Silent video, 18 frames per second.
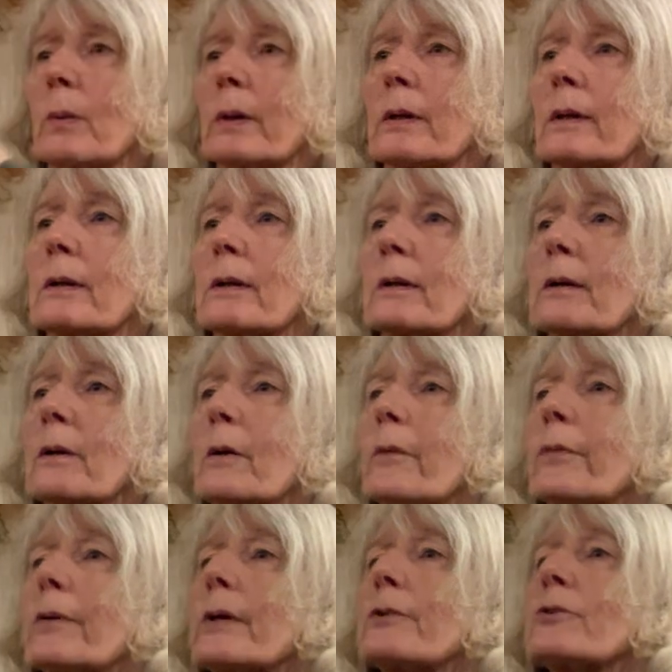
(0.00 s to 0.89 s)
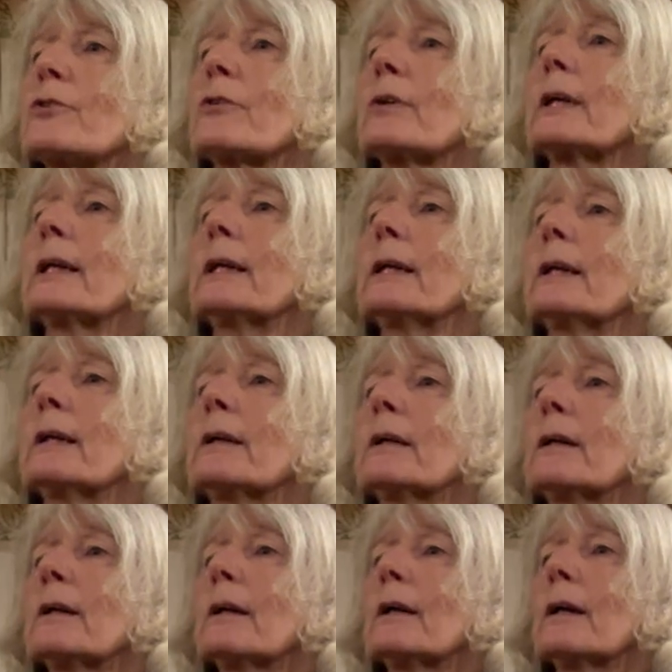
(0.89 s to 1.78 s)
one on the tree.
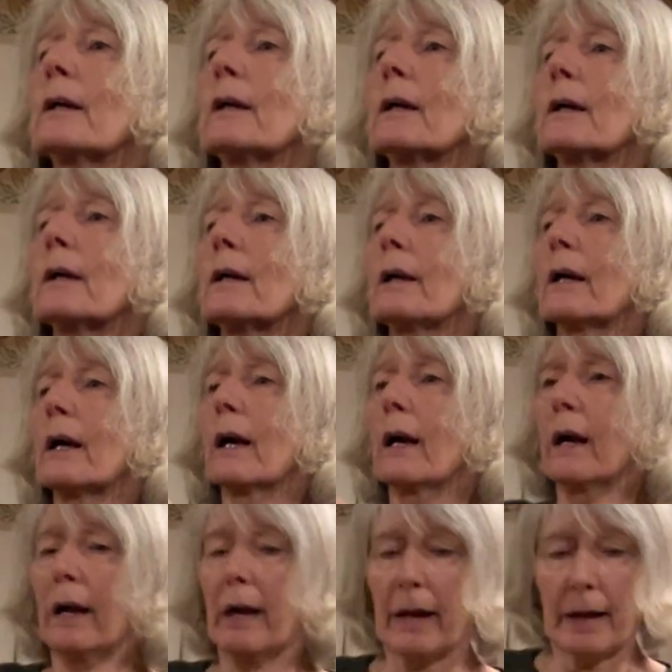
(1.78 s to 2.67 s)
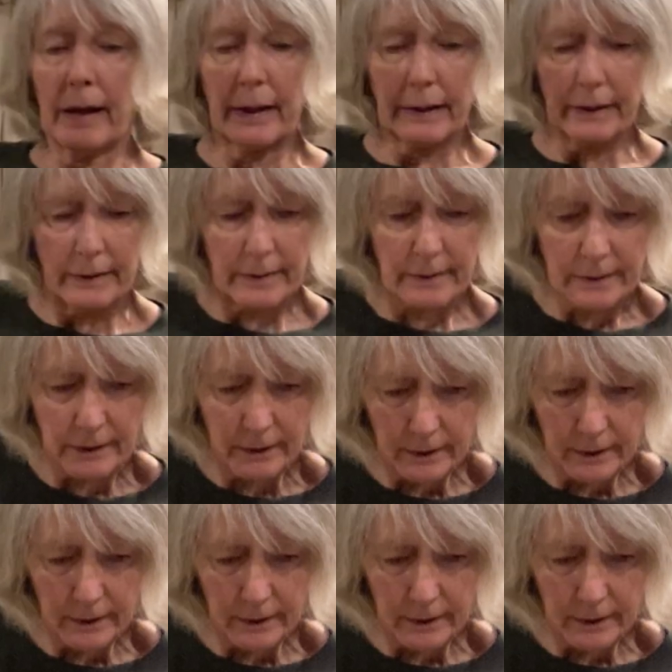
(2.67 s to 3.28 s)
And